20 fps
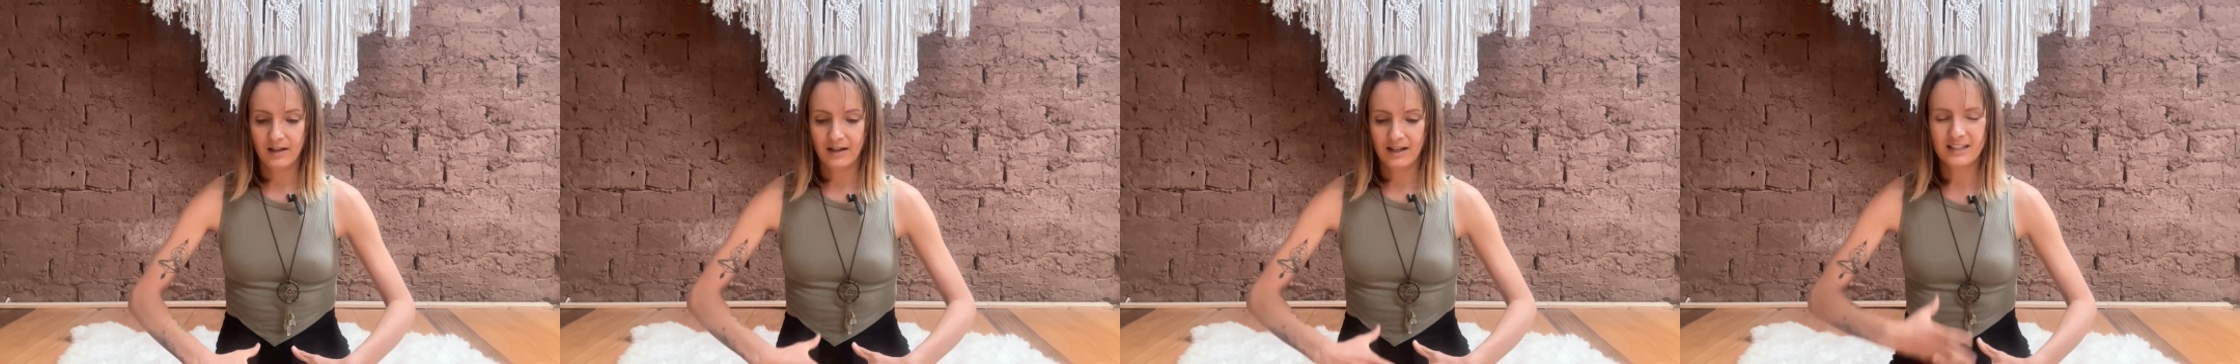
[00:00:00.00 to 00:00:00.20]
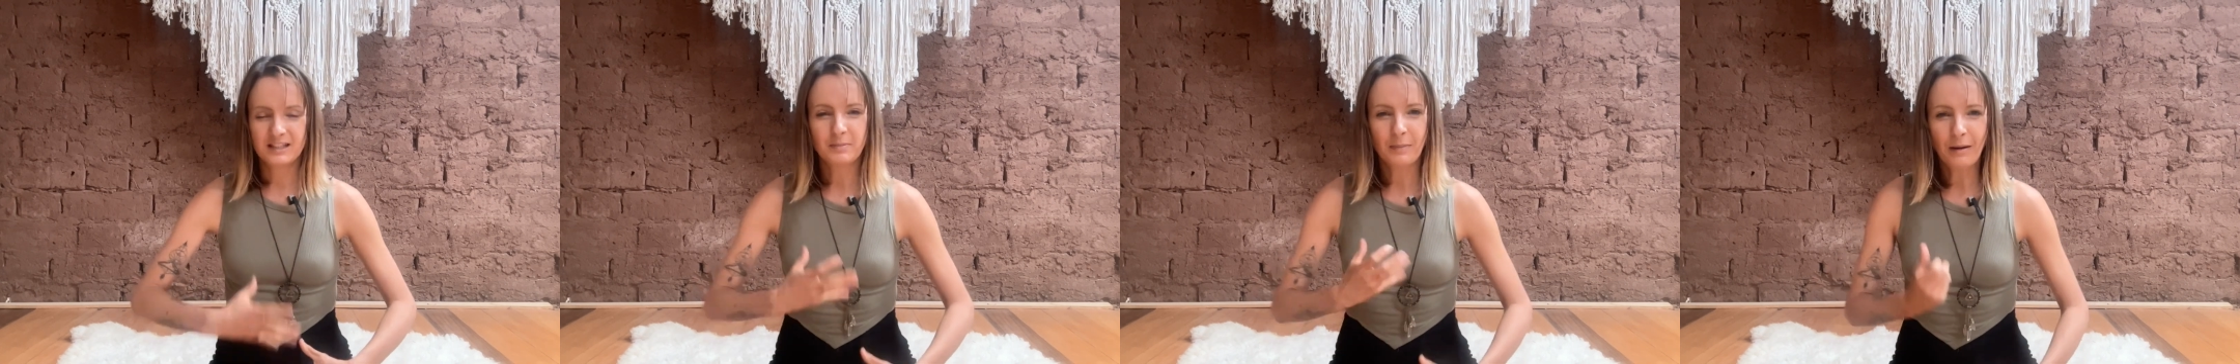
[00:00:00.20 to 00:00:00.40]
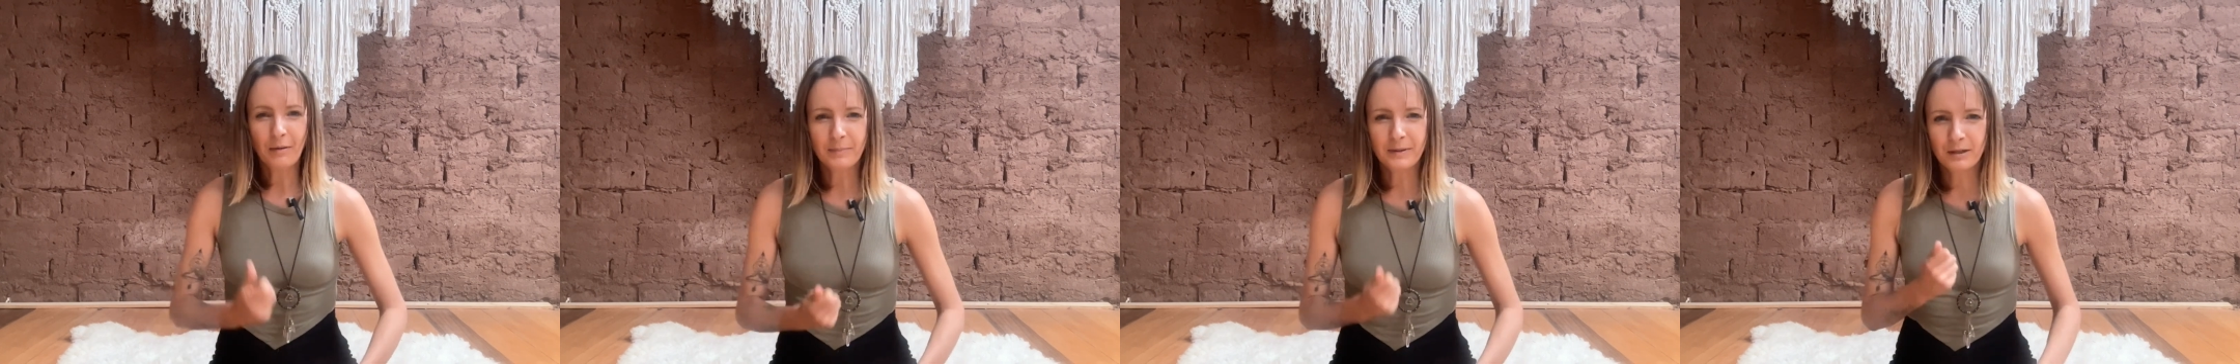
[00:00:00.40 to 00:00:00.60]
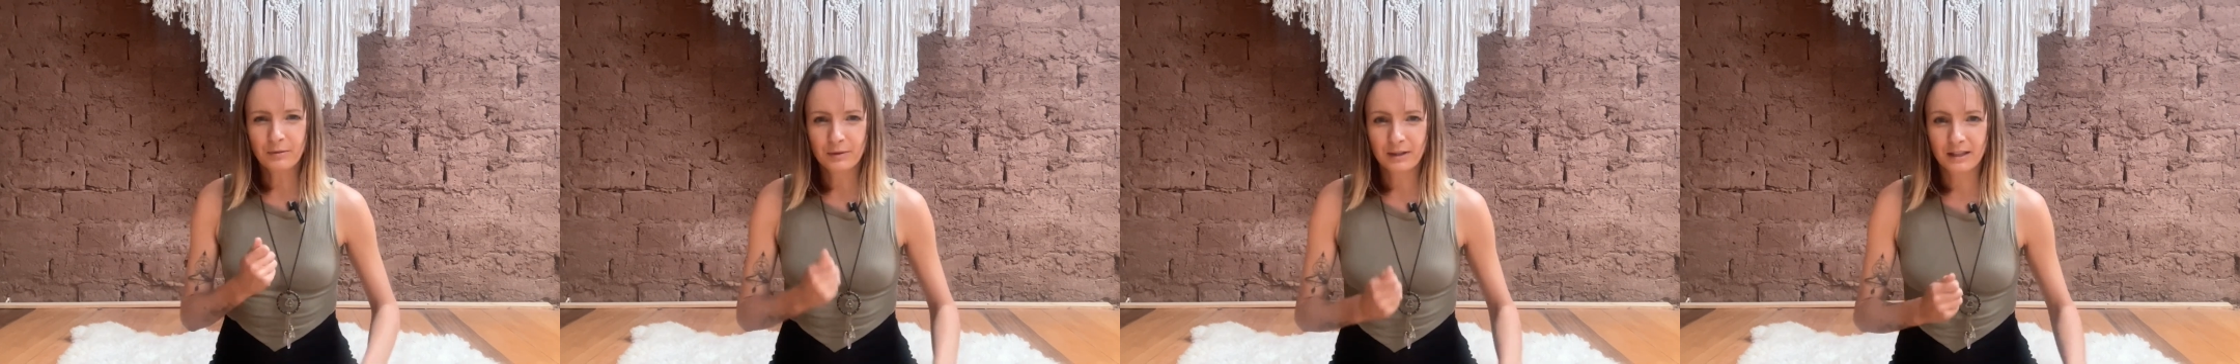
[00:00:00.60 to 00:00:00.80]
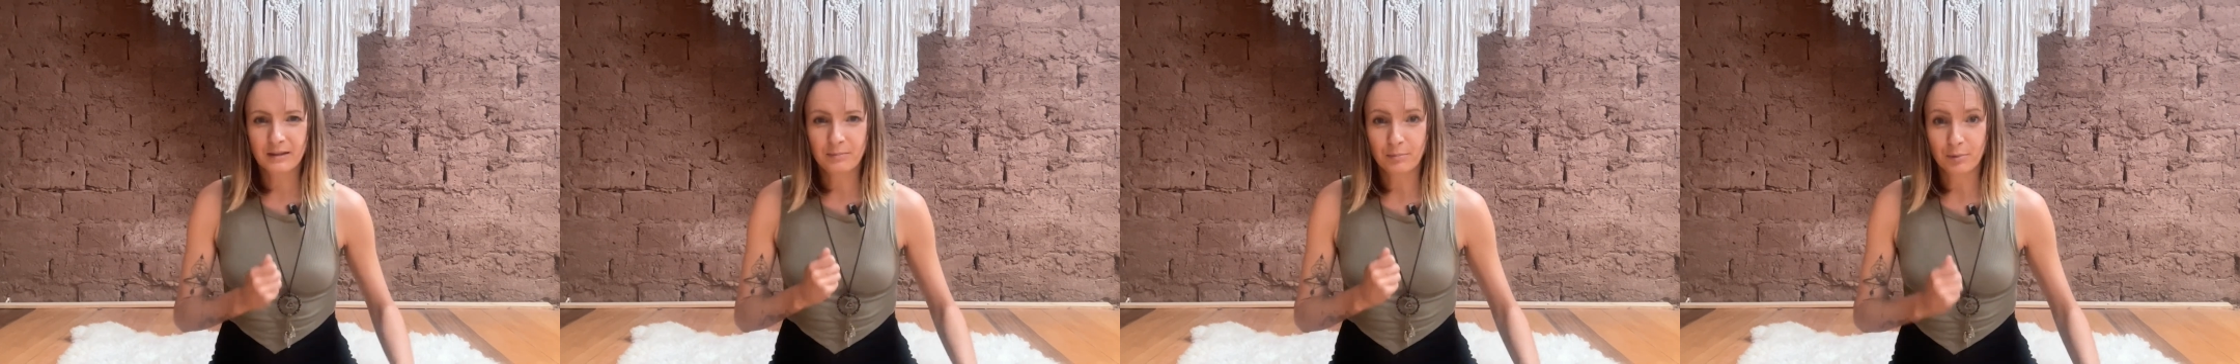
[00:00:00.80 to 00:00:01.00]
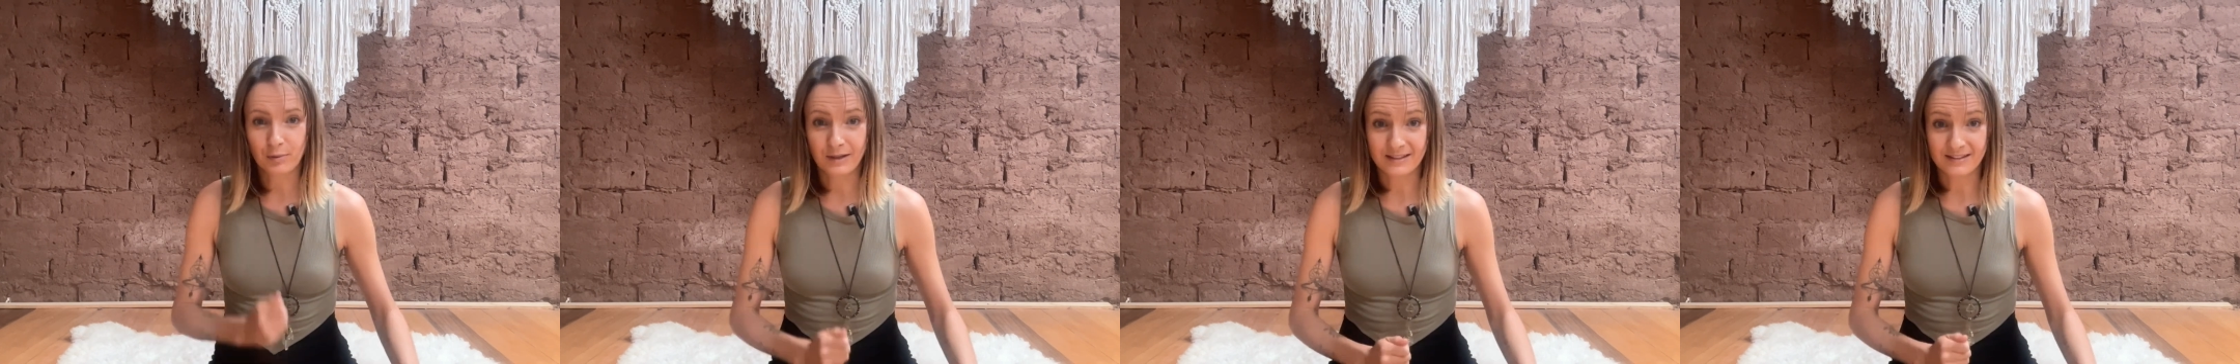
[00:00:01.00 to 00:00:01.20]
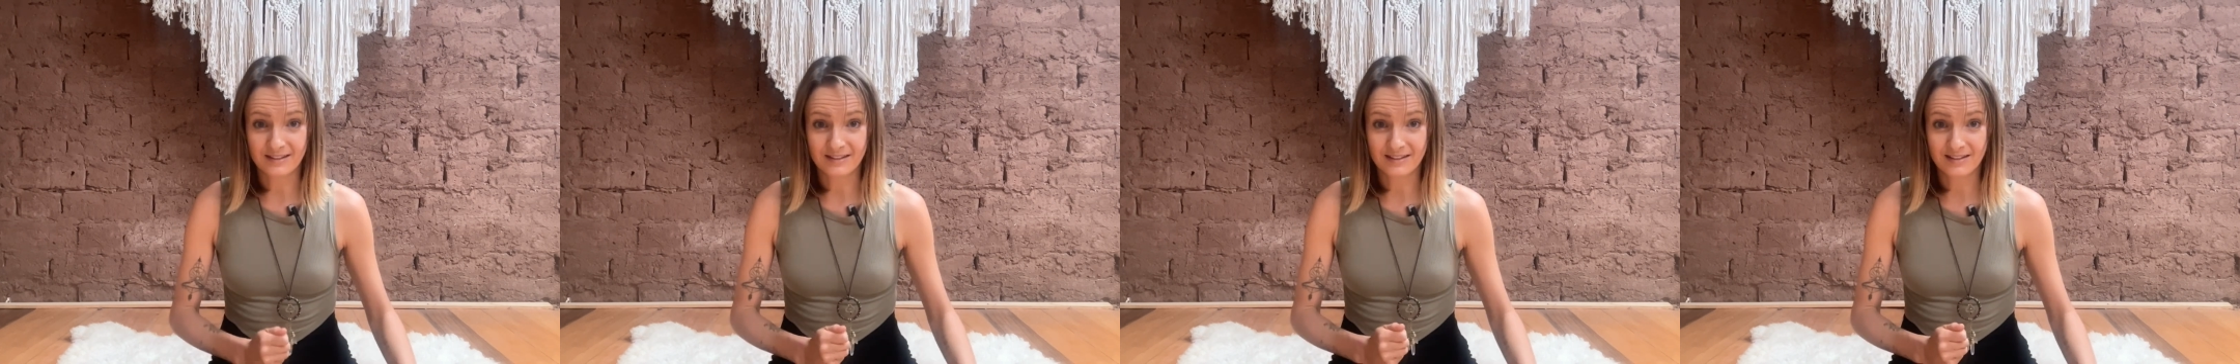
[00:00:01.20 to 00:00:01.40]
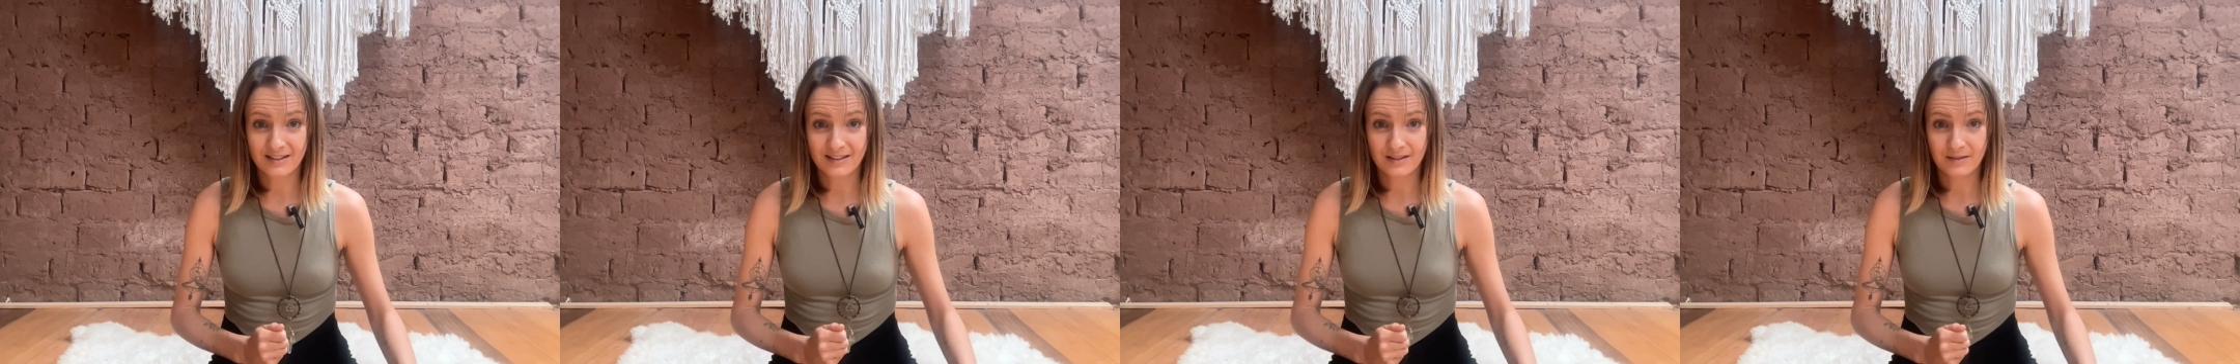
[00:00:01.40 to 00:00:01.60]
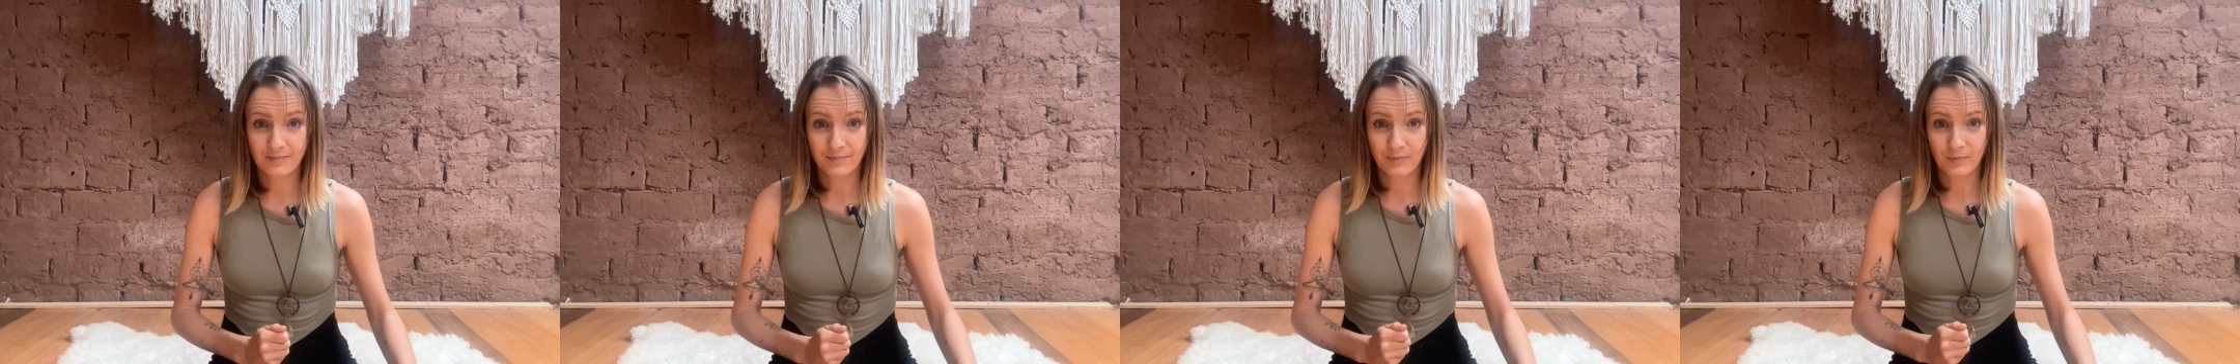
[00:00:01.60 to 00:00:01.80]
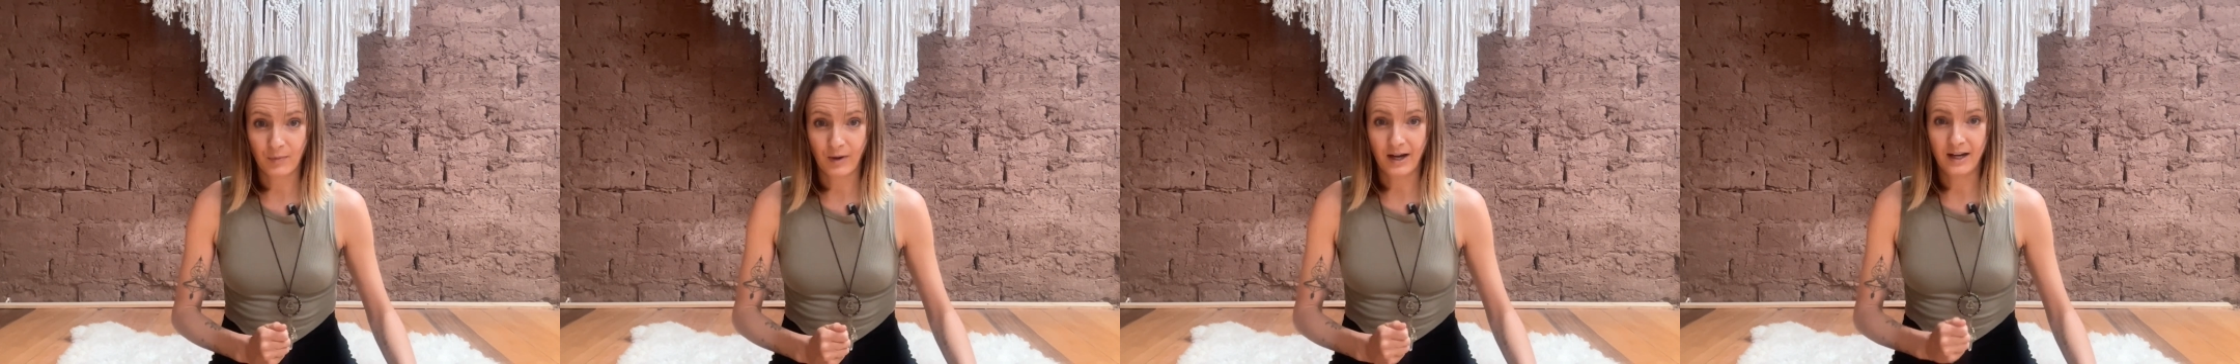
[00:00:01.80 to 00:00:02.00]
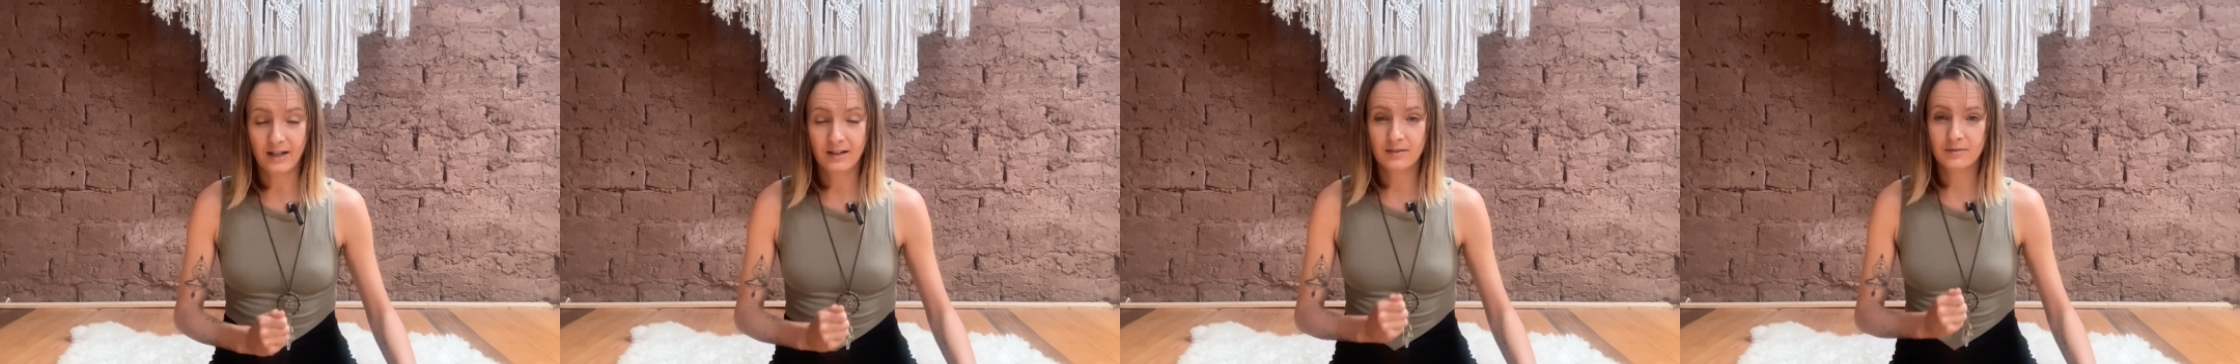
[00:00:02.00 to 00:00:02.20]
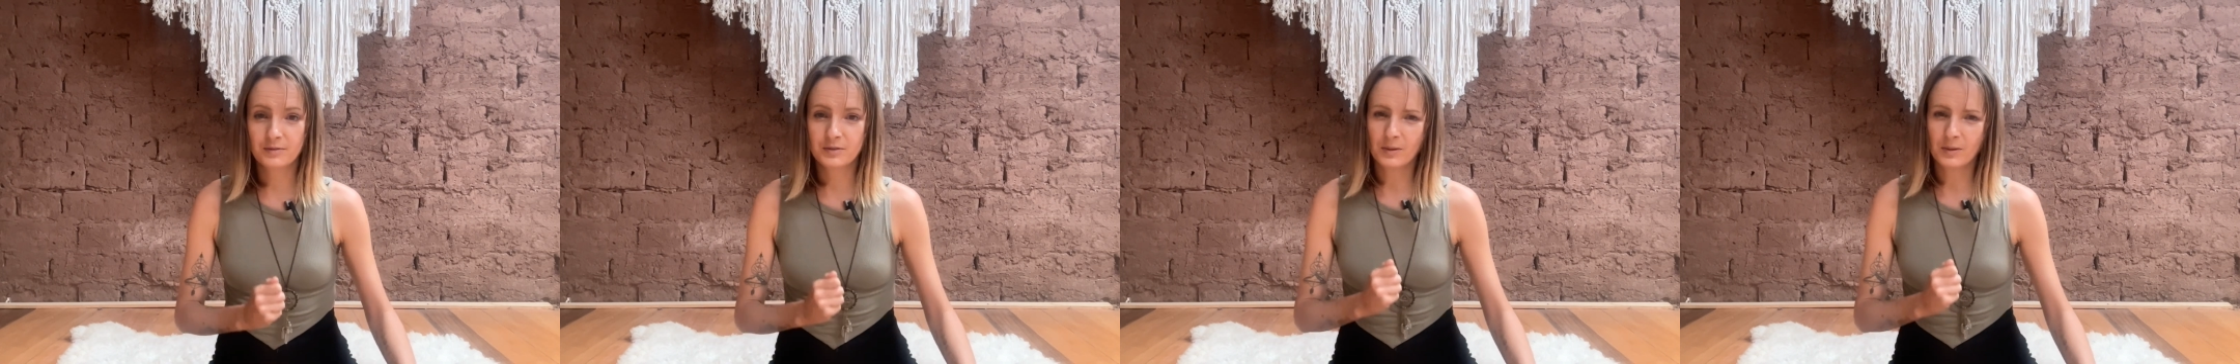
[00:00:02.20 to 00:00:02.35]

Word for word: it's about being really present right?